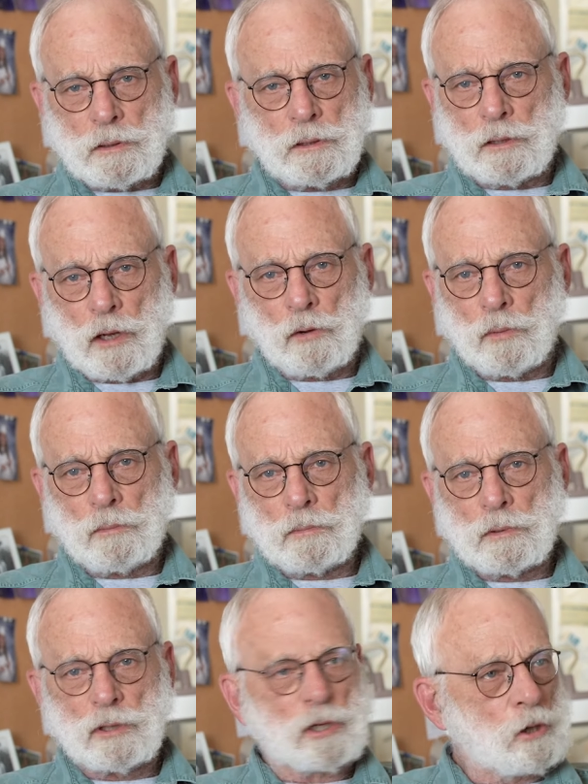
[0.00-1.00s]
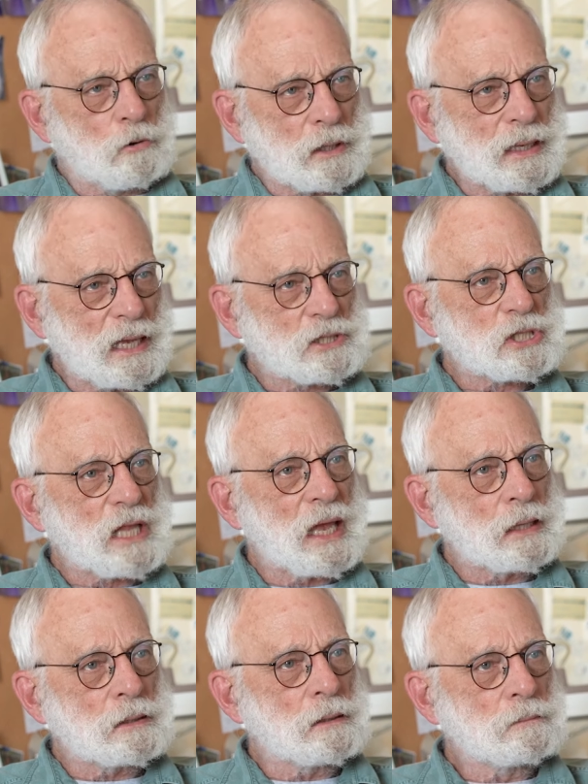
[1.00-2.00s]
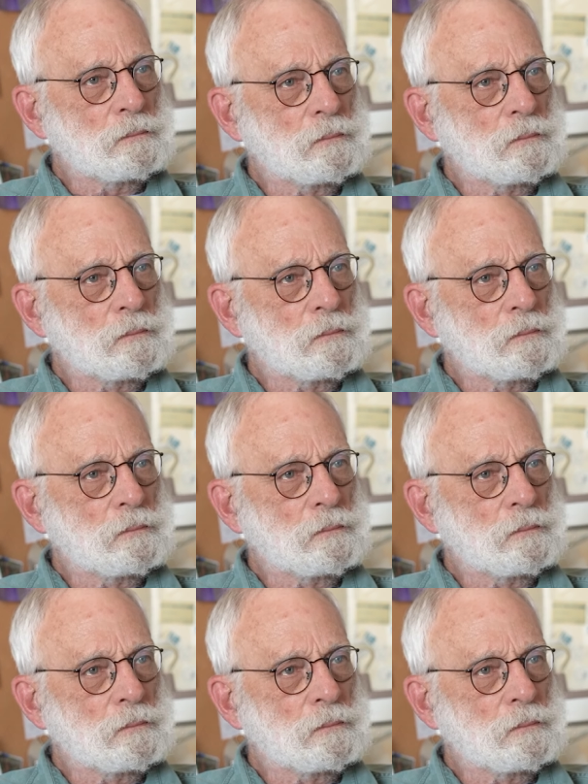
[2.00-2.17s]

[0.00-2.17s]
you know, you could only catch 10.